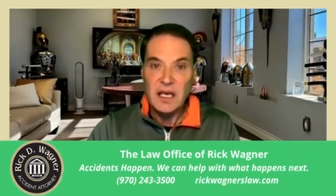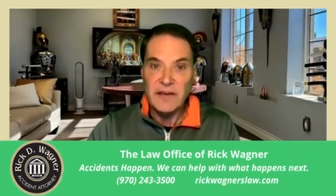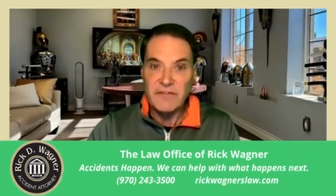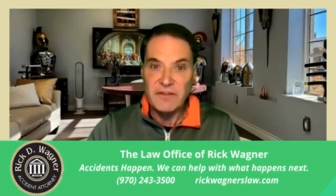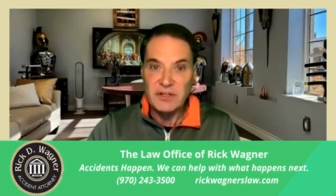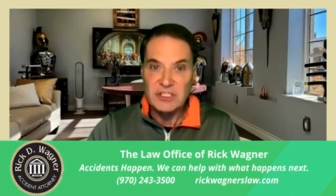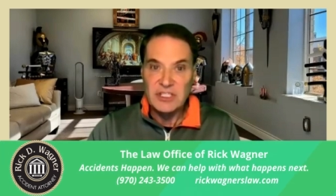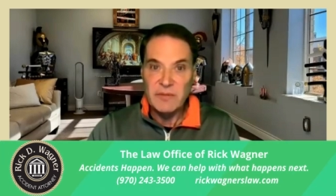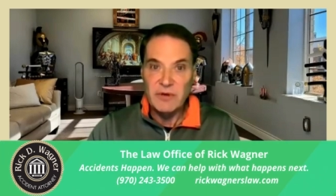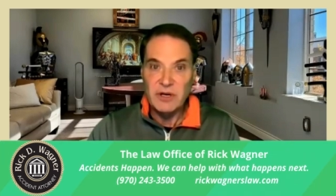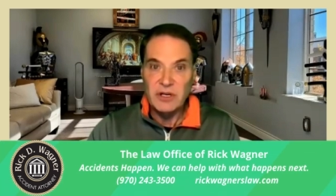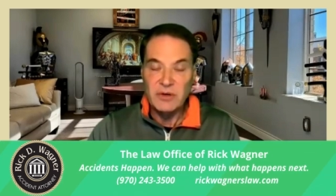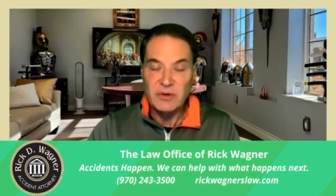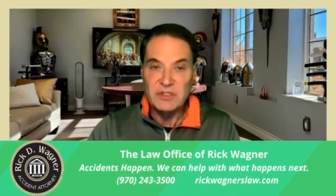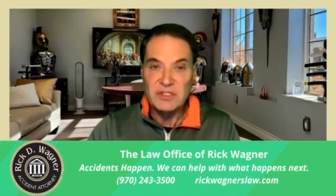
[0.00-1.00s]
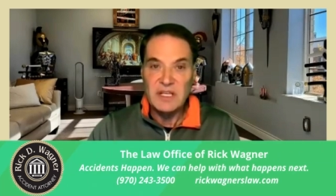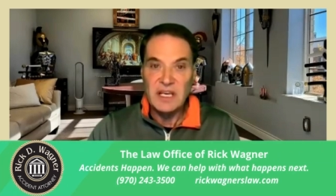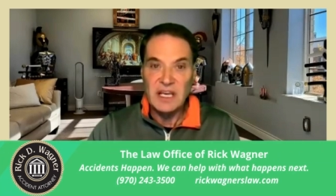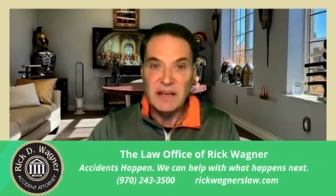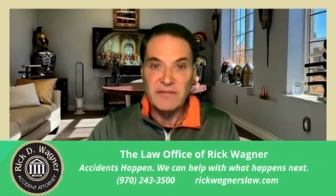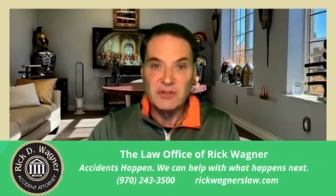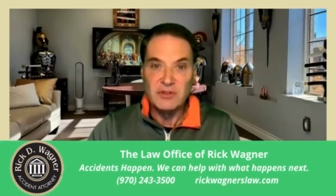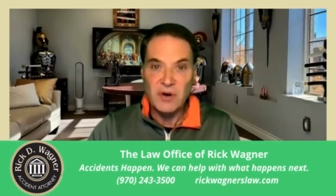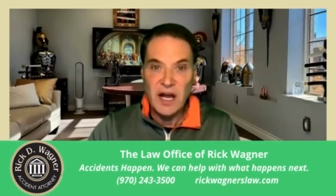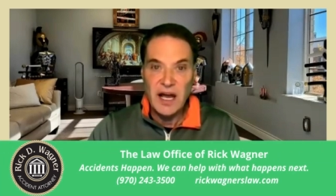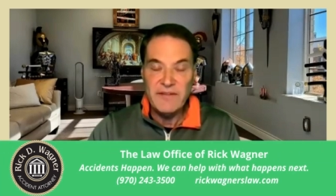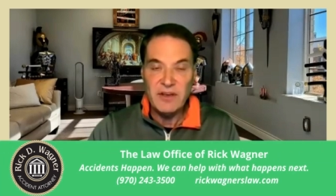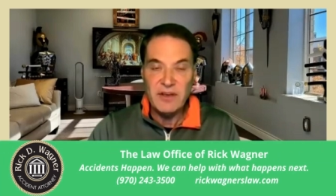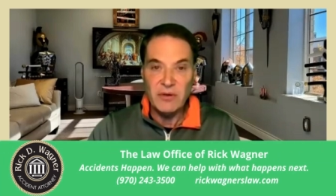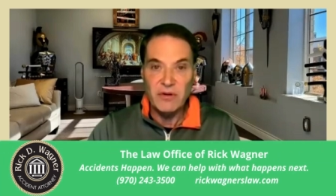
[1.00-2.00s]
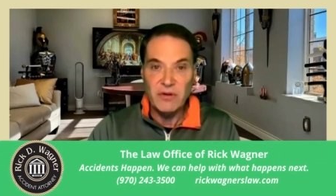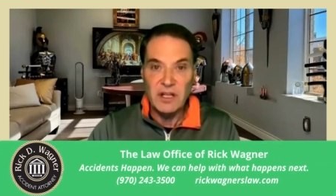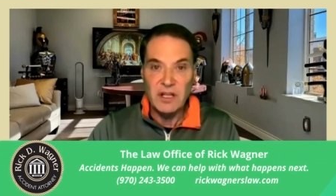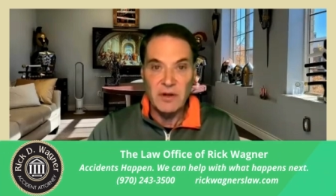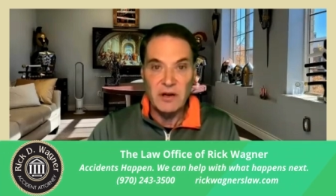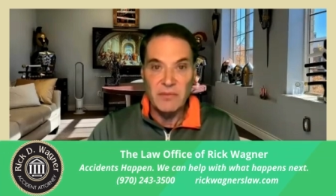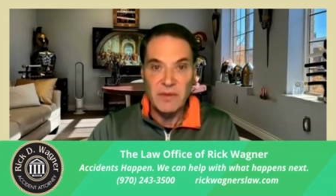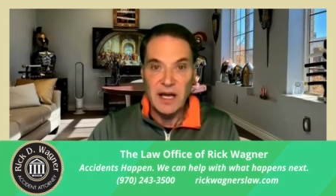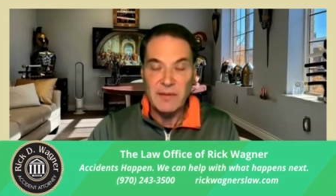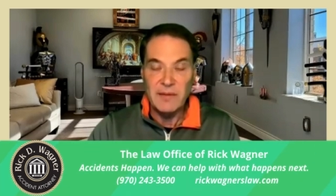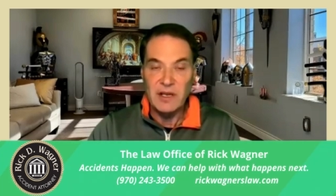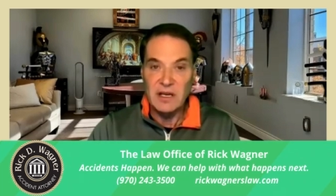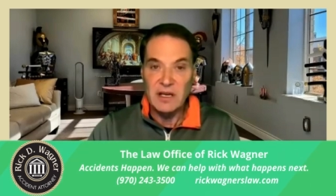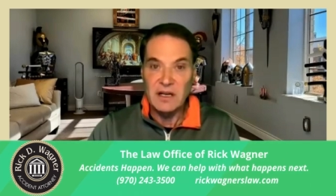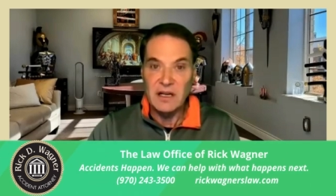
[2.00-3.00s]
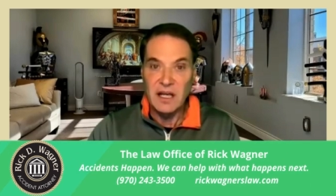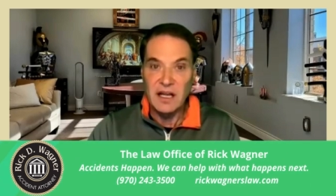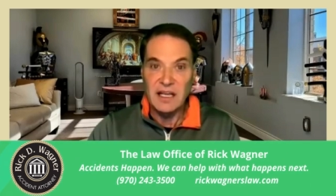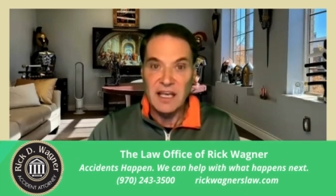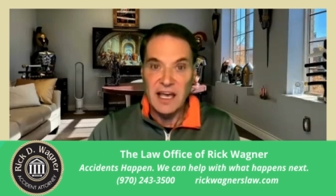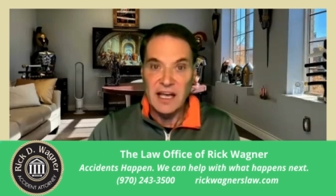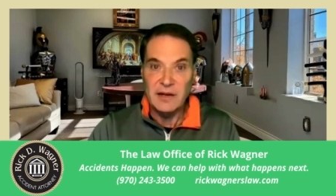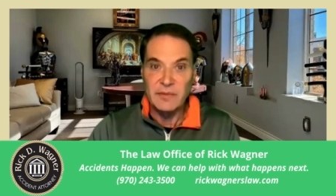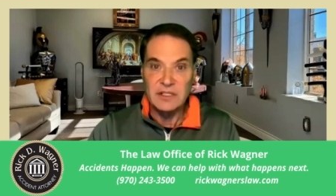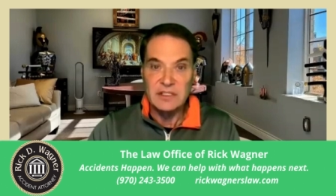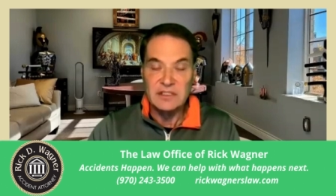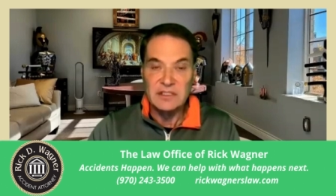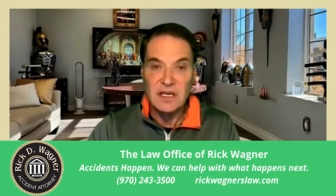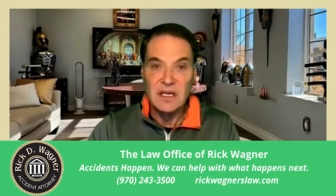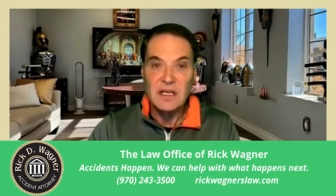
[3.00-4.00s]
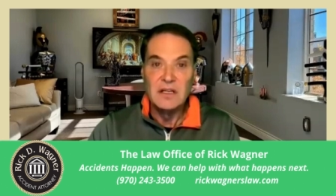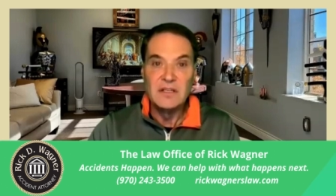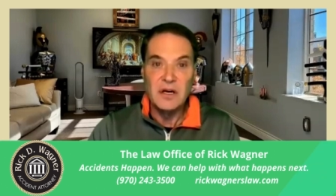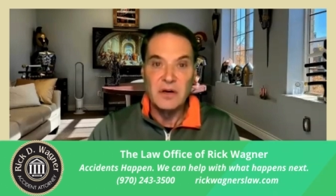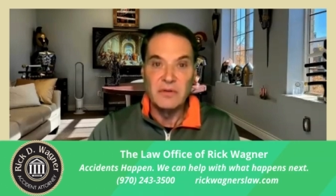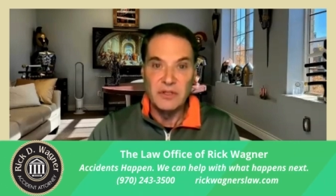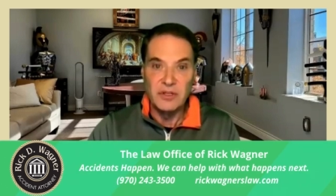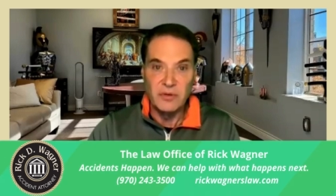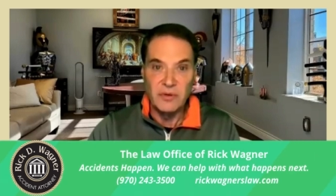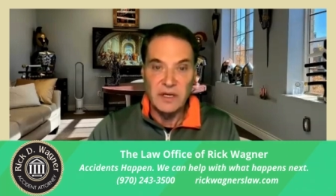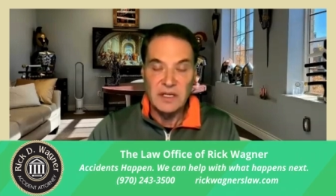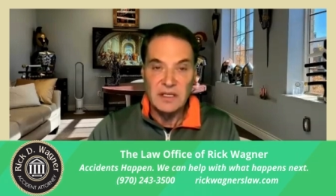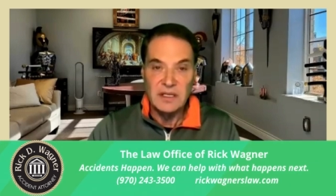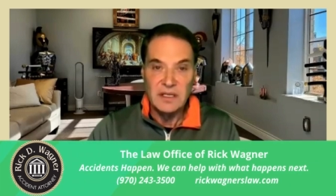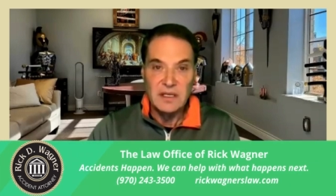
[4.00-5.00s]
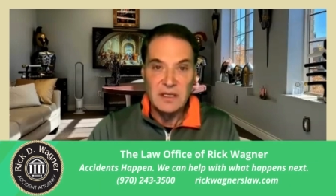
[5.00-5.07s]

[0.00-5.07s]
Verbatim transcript: If you're someone who's thinking of driving when you've been imbibing on a lot of cannabis, don't do it.